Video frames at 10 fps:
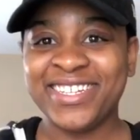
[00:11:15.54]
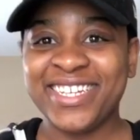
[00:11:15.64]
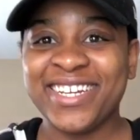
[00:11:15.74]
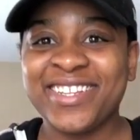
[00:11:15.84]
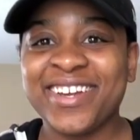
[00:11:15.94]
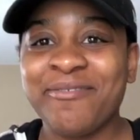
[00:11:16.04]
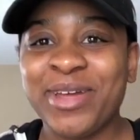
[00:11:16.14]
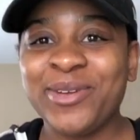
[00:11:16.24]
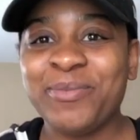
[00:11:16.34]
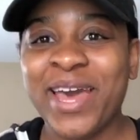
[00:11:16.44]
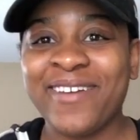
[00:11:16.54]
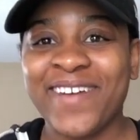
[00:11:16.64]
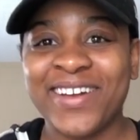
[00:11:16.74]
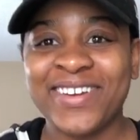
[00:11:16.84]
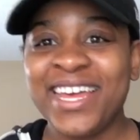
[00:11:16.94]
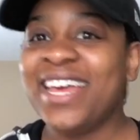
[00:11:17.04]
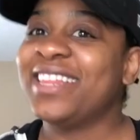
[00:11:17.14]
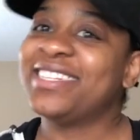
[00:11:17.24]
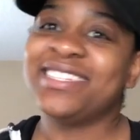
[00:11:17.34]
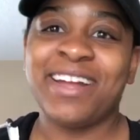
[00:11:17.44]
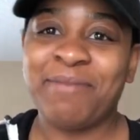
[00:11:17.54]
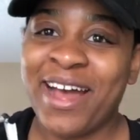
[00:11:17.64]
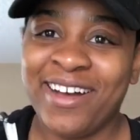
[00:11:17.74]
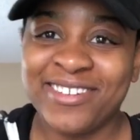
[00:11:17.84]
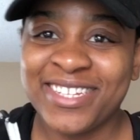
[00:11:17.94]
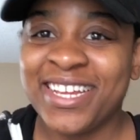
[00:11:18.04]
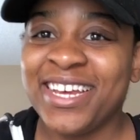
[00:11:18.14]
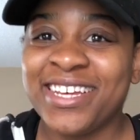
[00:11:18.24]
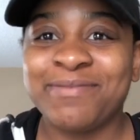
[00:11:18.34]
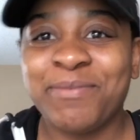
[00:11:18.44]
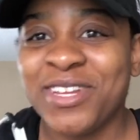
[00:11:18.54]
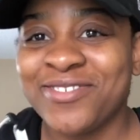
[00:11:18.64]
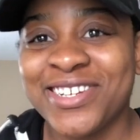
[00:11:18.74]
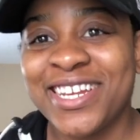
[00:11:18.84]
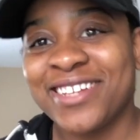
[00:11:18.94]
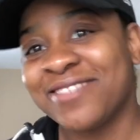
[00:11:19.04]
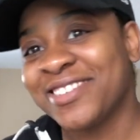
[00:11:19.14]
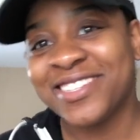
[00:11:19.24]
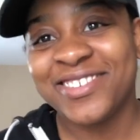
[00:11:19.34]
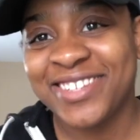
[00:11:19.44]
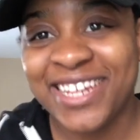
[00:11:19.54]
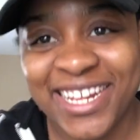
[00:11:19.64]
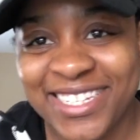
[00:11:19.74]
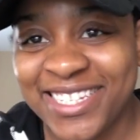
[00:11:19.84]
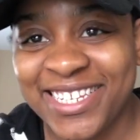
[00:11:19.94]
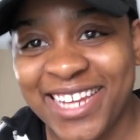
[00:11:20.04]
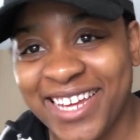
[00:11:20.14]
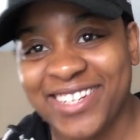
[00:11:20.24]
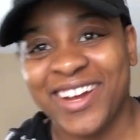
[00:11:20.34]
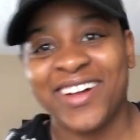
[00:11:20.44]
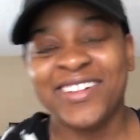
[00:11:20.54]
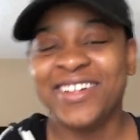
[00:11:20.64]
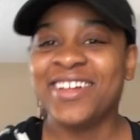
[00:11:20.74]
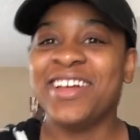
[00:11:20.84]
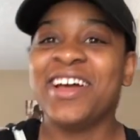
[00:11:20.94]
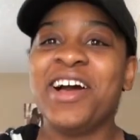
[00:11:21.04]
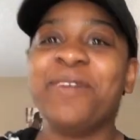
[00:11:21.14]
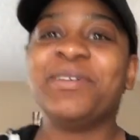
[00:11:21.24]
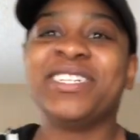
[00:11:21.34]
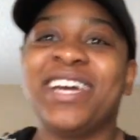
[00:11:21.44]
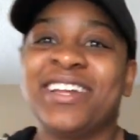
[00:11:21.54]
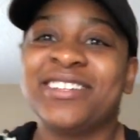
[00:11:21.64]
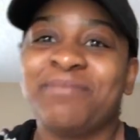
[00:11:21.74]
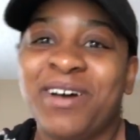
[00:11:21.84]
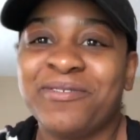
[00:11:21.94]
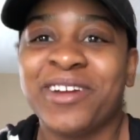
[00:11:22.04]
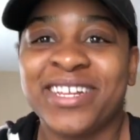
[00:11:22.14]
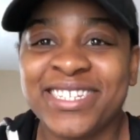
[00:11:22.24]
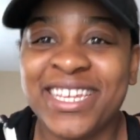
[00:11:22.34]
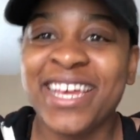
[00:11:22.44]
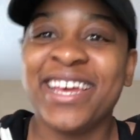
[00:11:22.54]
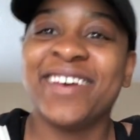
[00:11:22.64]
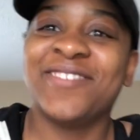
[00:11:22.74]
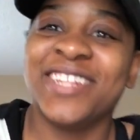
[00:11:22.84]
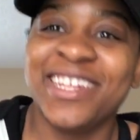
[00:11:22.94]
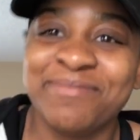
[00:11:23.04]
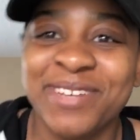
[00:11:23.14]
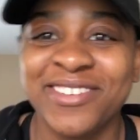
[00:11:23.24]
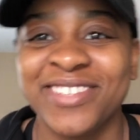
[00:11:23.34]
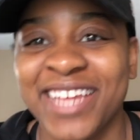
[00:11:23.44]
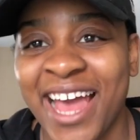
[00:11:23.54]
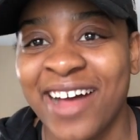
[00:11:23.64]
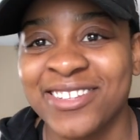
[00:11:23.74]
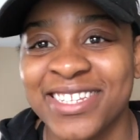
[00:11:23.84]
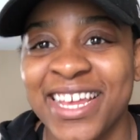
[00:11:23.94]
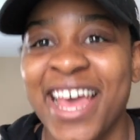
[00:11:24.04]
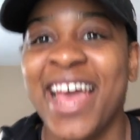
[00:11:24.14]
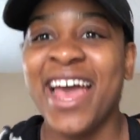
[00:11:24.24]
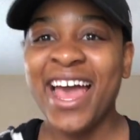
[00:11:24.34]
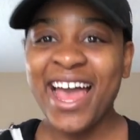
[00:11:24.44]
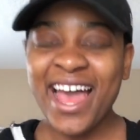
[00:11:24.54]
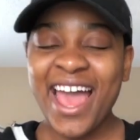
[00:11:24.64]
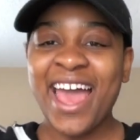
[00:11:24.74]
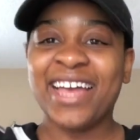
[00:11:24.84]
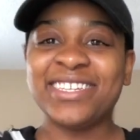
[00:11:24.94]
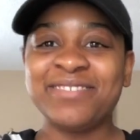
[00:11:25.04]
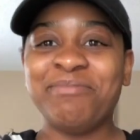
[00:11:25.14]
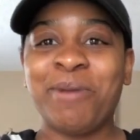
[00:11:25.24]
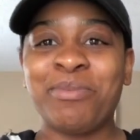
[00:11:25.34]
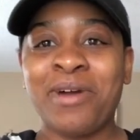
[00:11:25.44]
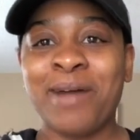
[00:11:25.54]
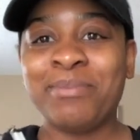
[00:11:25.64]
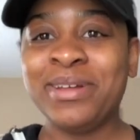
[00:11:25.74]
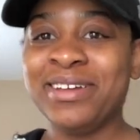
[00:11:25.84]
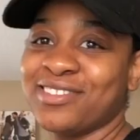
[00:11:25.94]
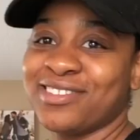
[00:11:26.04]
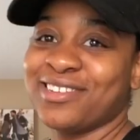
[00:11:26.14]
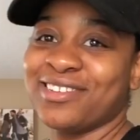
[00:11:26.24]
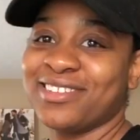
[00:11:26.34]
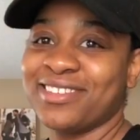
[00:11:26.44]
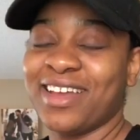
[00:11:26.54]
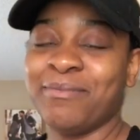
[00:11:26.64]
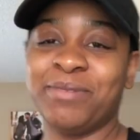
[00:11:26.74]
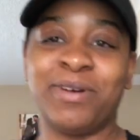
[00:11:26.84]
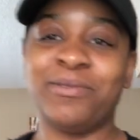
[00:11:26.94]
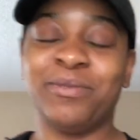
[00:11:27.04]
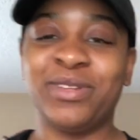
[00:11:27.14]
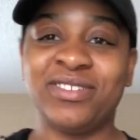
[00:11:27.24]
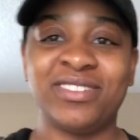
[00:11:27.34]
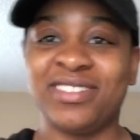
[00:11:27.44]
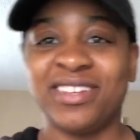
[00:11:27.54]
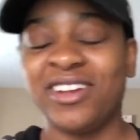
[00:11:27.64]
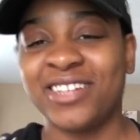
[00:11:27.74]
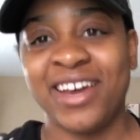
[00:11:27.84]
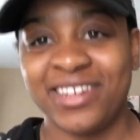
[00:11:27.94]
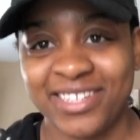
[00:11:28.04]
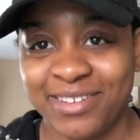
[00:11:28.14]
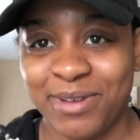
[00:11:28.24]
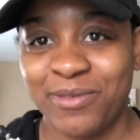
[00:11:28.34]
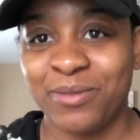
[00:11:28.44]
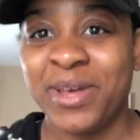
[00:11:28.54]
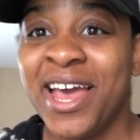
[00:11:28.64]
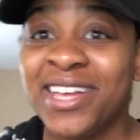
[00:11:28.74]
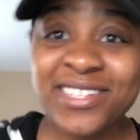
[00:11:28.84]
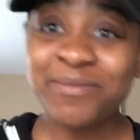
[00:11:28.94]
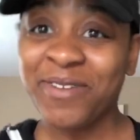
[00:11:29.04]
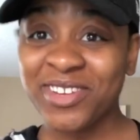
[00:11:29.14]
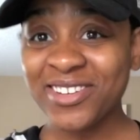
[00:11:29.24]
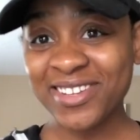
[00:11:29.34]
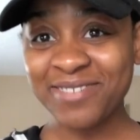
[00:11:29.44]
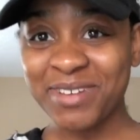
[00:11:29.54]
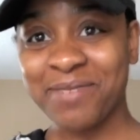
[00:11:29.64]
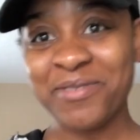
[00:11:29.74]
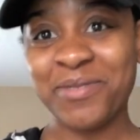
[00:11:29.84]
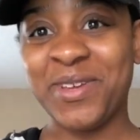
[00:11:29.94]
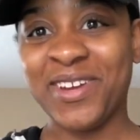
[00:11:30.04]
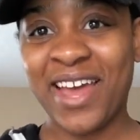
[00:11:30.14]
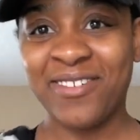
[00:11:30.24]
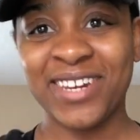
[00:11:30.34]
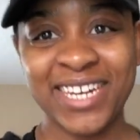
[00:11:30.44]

take a look at my new background. This is not my house. It's my best friend's house. I'm just using it as a stage, y'all. But shout out to my friends for letting me use their house as my prop. Just look, I mean, my room is just, y'all tired of seeing my room. So my videos are gonna be coming from here now.